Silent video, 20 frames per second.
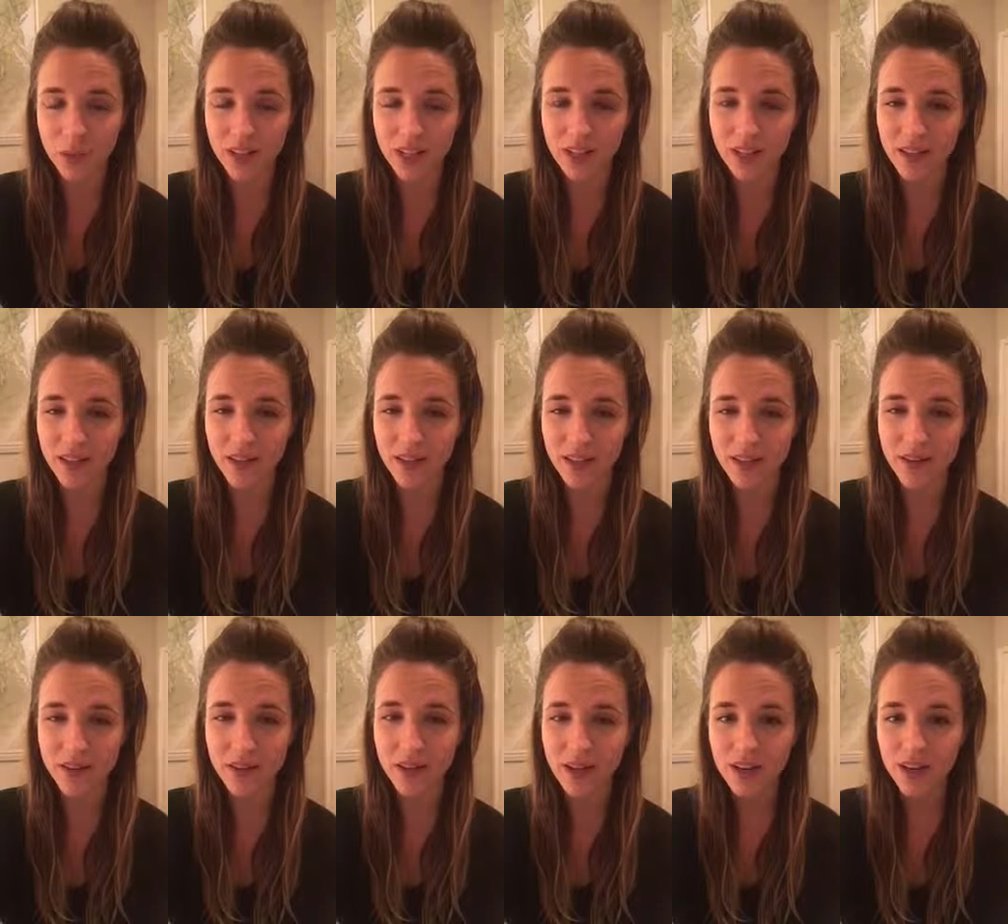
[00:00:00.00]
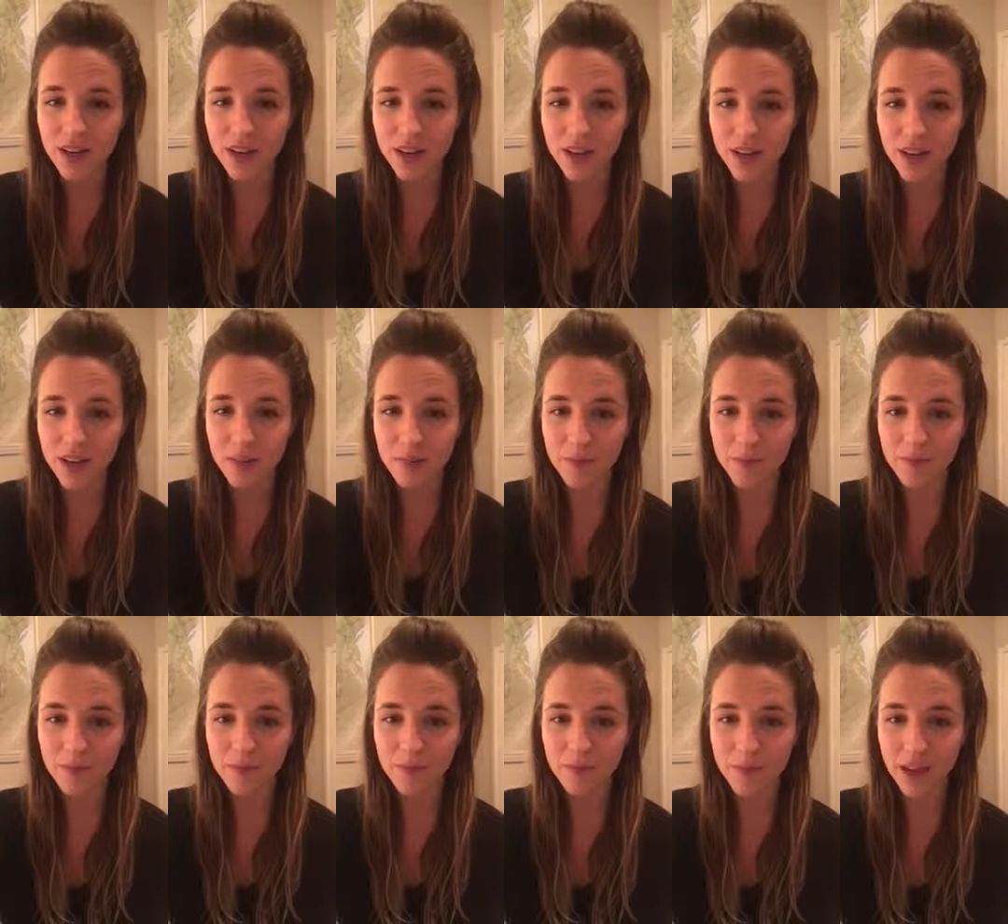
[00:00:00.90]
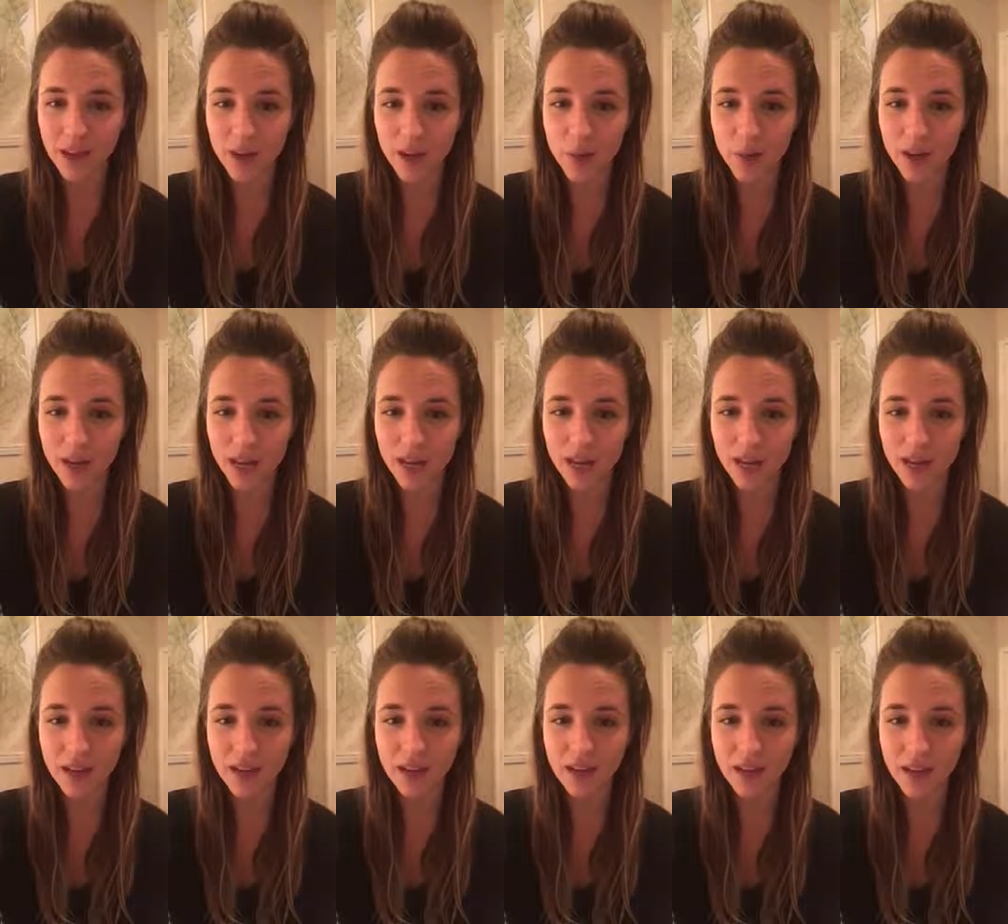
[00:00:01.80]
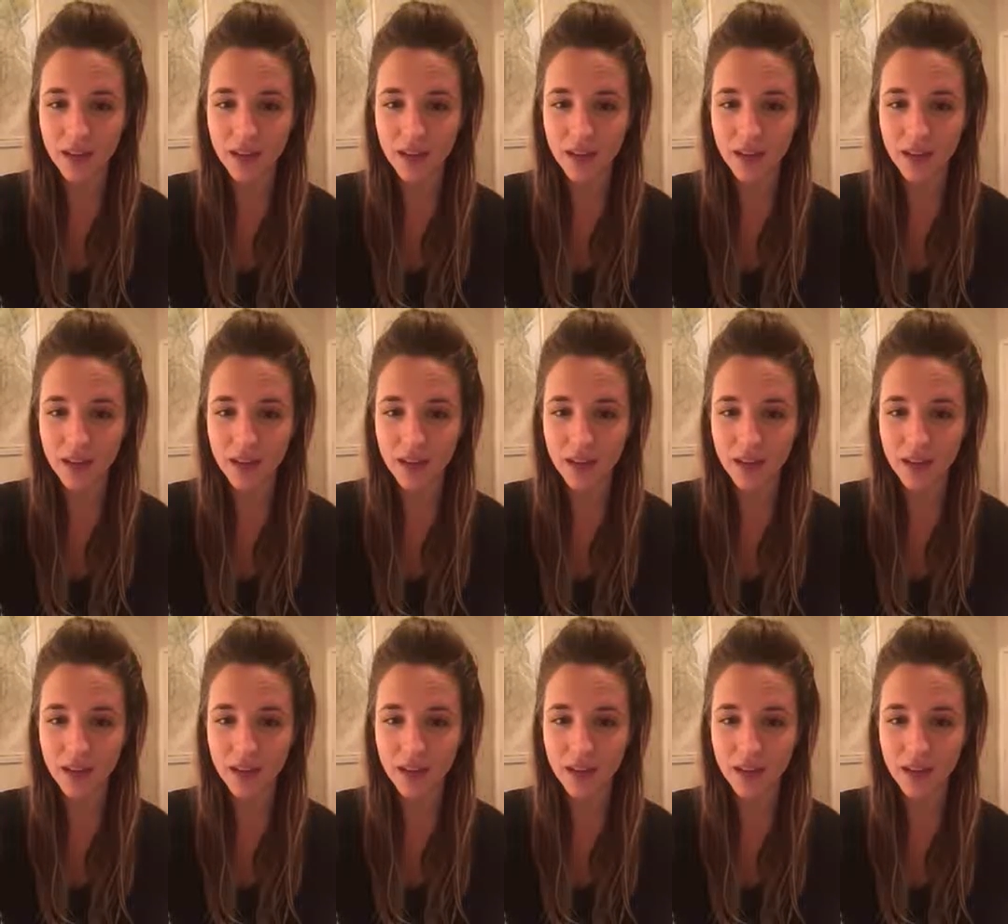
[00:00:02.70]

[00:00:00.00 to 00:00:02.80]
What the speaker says: We didn't know how many